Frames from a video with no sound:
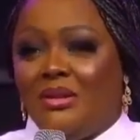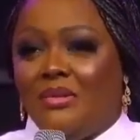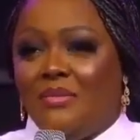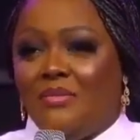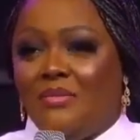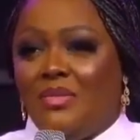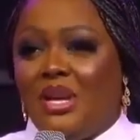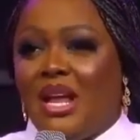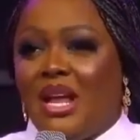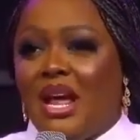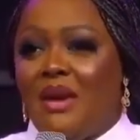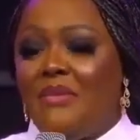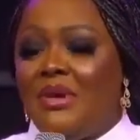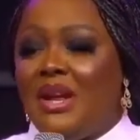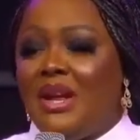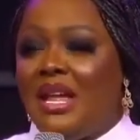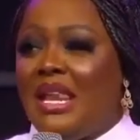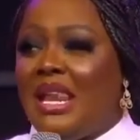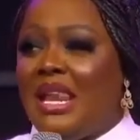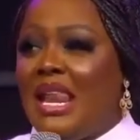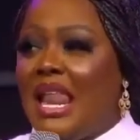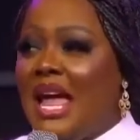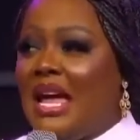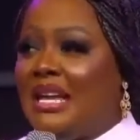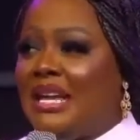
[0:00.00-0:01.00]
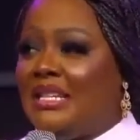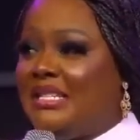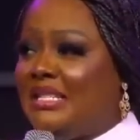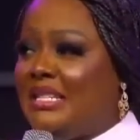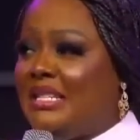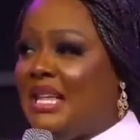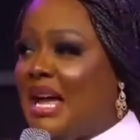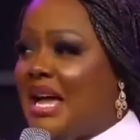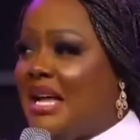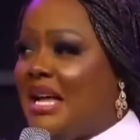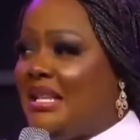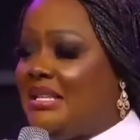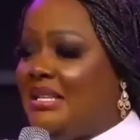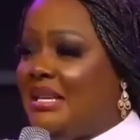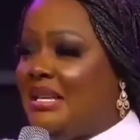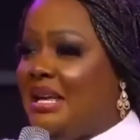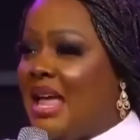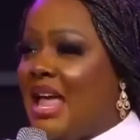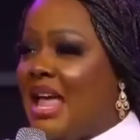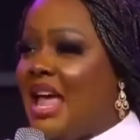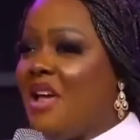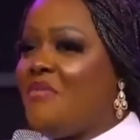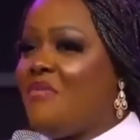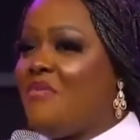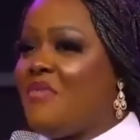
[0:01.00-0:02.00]
But I realized that
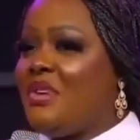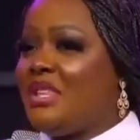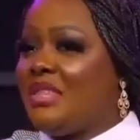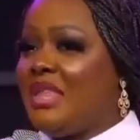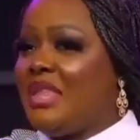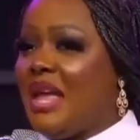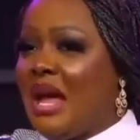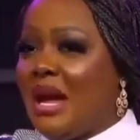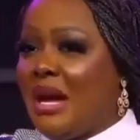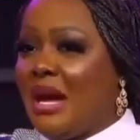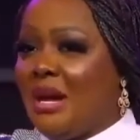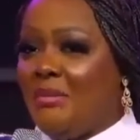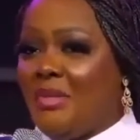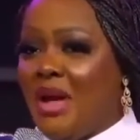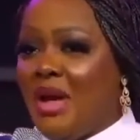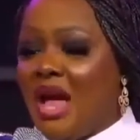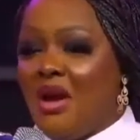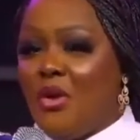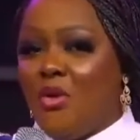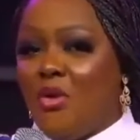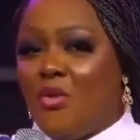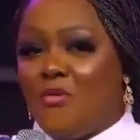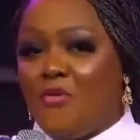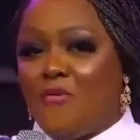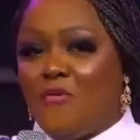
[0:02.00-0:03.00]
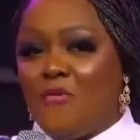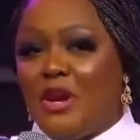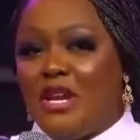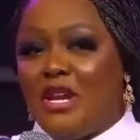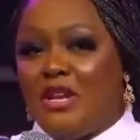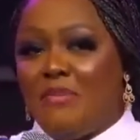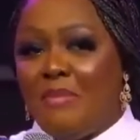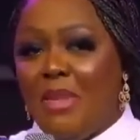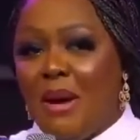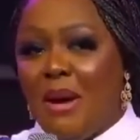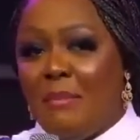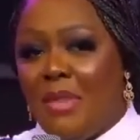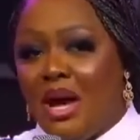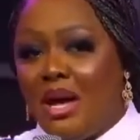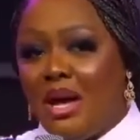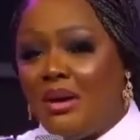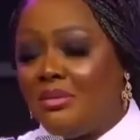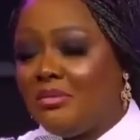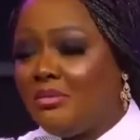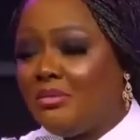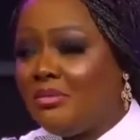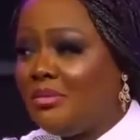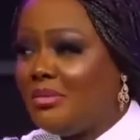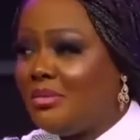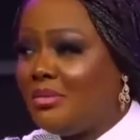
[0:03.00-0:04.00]
every time I offend Mama,
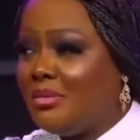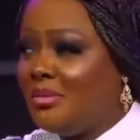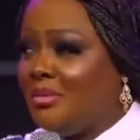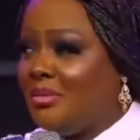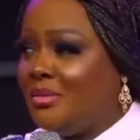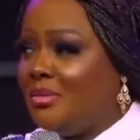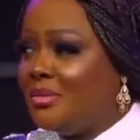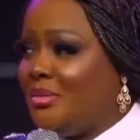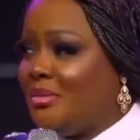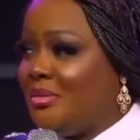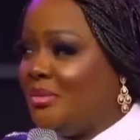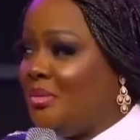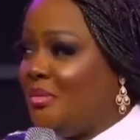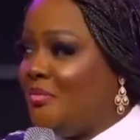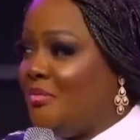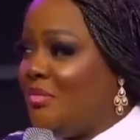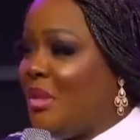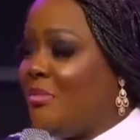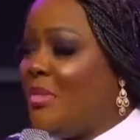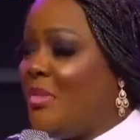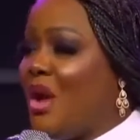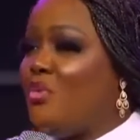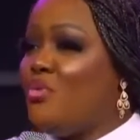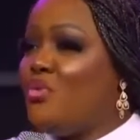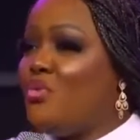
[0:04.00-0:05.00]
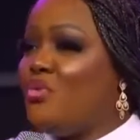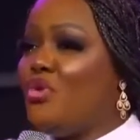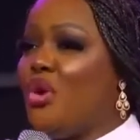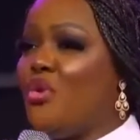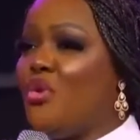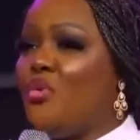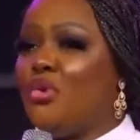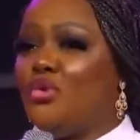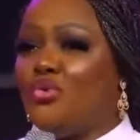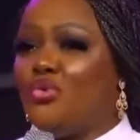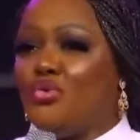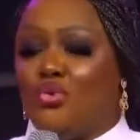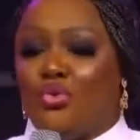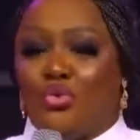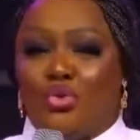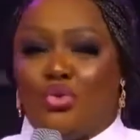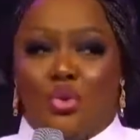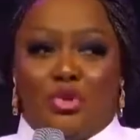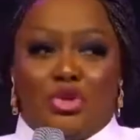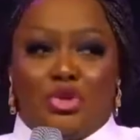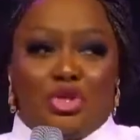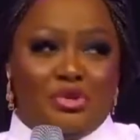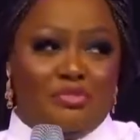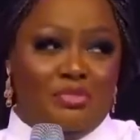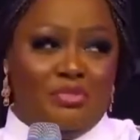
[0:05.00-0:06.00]
Mama would not want to
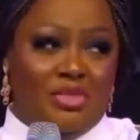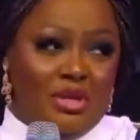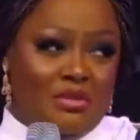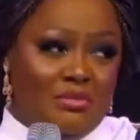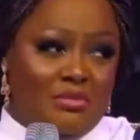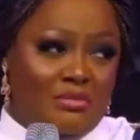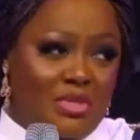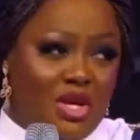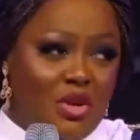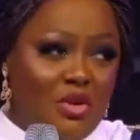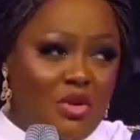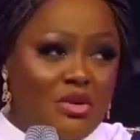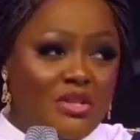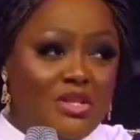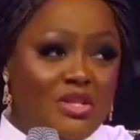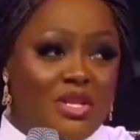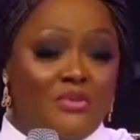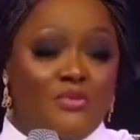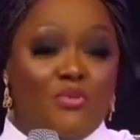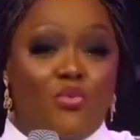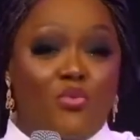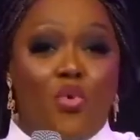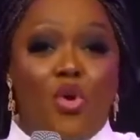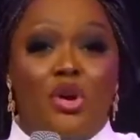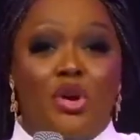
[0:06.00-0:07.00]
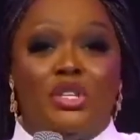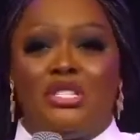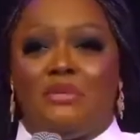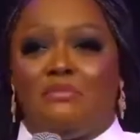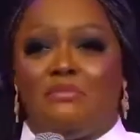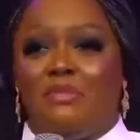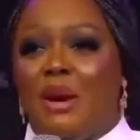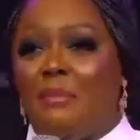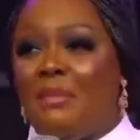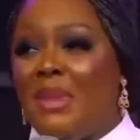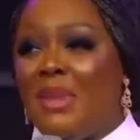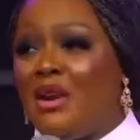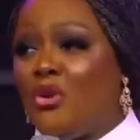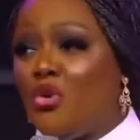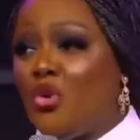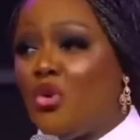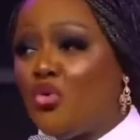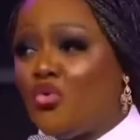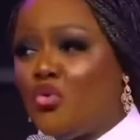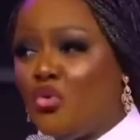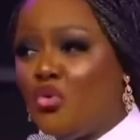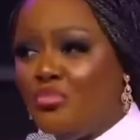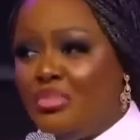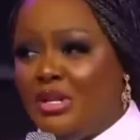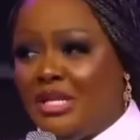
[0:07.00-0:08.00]
touch me because they've warned Mama
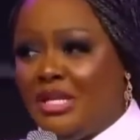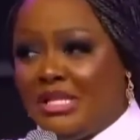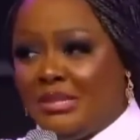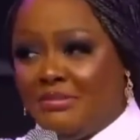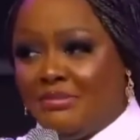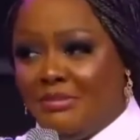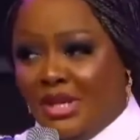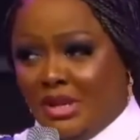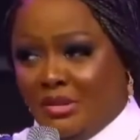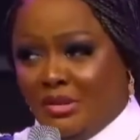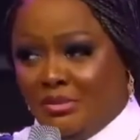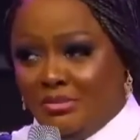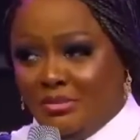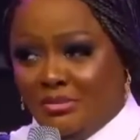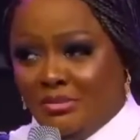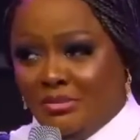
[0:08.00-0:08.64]
not to beat me.